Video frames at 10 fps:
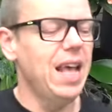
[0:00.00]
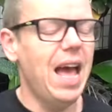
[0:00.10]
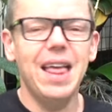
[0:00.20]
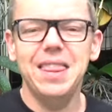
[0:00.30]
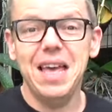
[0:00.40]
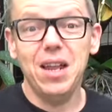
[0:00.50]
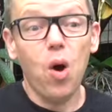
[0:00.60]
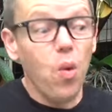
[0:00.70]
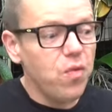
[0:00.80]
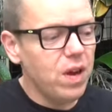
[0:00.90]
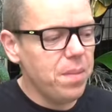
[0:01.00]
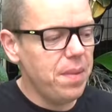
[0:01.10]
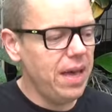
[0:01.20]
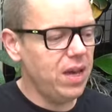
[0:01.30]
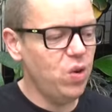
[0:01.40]
and then hopefully
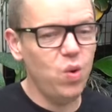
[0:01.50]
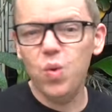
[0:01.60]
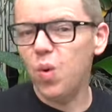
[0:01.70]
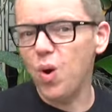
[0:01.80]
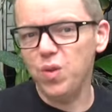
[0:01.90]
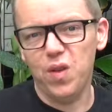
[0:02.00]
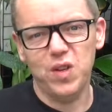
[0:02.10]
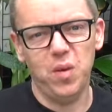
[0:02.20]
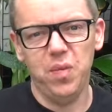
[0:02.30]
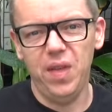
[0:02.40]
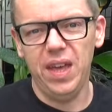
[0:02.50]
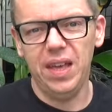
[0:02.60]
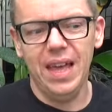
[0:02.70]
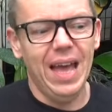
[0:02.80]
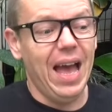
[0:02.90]
make a new growth of something.
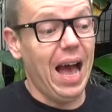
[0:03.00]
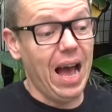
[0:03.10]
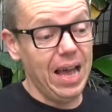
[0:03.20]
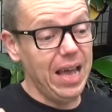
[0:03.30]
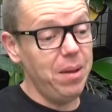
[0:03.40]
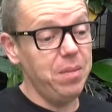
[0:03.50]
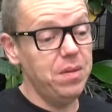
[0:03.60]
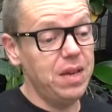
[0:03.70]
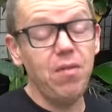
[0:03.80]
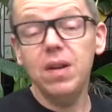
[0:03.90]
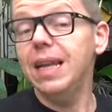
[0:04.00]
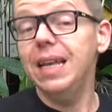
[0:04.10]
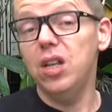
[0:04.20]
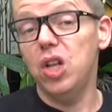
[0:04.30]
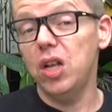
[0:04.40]
I am definitely
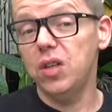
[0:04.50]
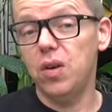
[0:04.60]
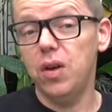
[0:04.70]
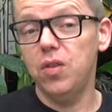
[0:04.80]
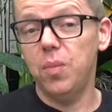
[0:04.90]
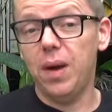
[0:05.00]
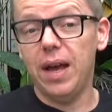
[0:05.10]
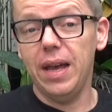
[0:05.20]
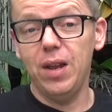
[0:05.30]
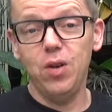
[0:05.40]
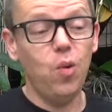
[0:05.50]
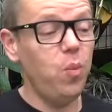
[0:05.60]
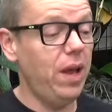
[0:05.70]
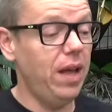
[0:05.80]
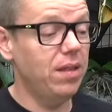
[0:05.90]
not going to buy a new
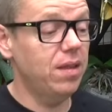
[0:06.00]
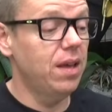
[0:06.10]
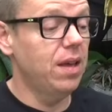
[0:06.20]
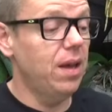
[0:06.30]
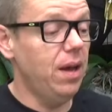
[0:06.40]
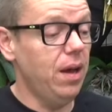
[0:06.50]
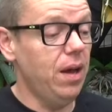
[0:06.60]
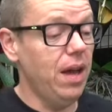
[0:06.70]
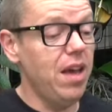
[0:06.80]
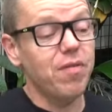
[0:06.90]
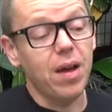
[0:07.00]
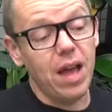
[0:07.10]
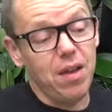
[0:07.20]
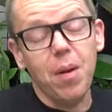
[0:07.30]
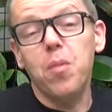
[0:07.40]
plant uh, if, I,
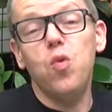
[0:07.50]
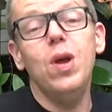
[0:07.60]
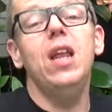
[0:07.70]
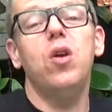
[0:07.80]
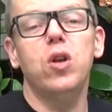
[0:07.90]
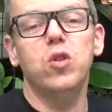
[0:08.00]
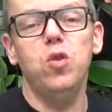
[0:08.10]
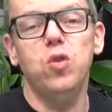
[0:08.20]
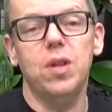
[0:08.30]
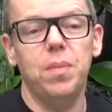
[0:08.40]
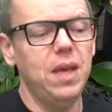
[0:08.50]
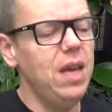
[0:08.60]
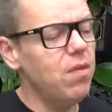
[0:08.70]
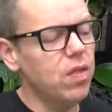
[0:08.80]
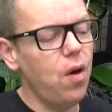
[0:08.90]
if I'm really going to lose them,
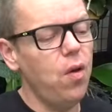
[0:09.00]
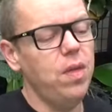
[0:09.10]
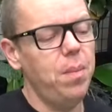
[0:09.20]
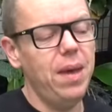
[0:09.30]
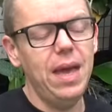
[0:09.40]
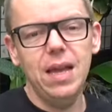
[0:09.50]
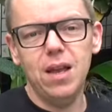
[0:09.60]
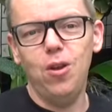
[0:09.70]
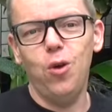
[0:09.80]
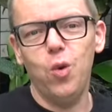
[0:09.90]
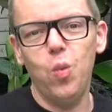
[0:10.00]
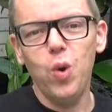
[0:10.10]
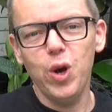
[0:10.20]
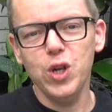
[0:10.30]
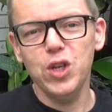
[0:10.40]
even though they may look
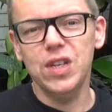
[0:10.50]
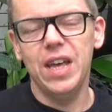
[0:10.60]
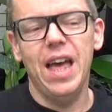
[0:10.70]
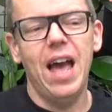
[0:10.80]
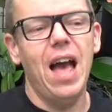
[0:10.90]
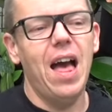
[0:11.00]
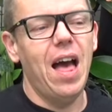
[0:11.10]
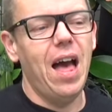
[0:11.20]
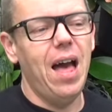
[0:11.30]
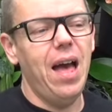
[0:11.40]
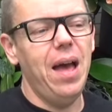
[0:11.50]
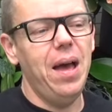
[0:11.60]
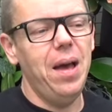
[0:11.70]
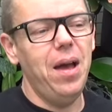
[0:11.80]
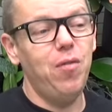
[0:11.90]
worse.
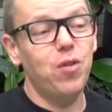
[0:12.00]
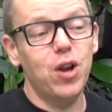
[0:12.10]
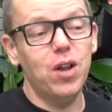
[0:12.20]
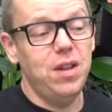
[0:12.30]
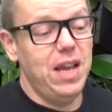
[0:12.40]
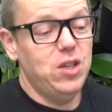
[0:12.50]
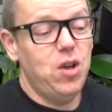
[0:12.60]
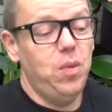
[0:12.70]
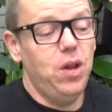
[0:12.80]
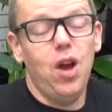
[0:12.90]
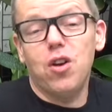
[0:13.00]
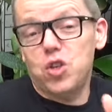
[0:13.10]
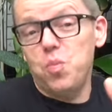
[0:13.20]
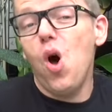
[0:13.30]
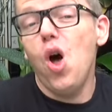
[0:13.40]
Uh, for the next couple of, or
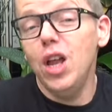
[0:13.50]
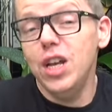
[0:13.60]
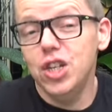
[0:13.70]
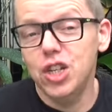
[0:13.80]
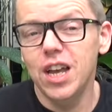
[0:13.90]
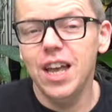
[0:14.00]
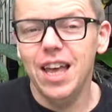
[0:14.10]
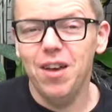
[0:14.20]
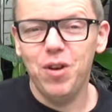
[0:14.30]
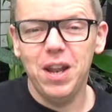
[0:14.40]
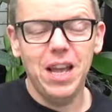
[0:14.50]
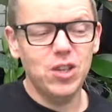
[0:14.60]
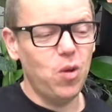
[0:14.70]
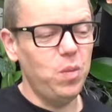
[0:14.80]
smallish for the next